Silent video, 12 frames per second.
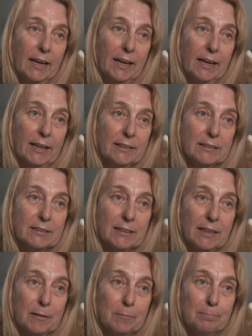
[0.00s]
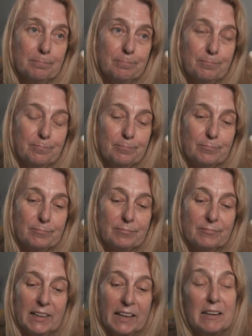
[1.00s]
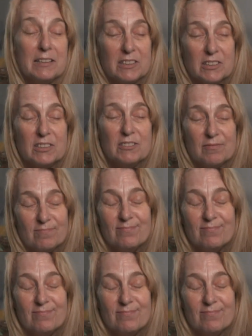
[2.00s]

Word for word: and um, yeah, just